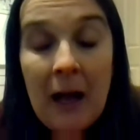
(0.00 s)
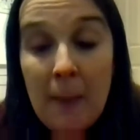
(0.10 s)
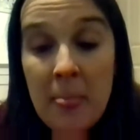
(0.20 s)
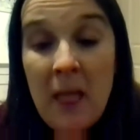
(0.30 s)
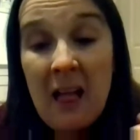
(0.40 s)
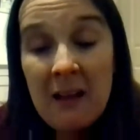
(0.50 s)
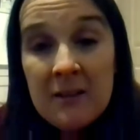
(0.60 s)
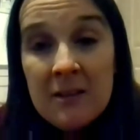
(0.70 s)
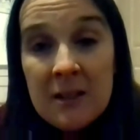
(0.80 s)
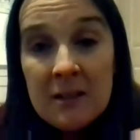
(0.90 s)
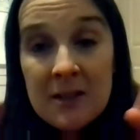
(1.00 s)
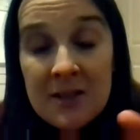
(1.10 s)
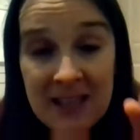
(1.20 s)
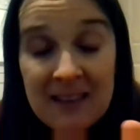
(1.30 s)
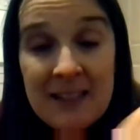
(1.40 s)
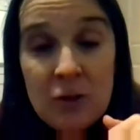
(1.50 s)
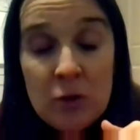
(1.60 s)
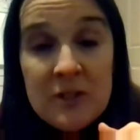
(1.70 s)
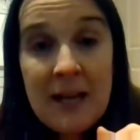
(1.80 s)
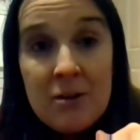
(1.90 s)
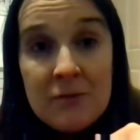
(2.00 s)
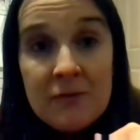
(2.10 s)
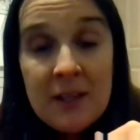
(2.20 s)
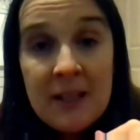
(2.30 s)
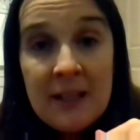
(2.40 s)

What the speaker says: And then selling yourself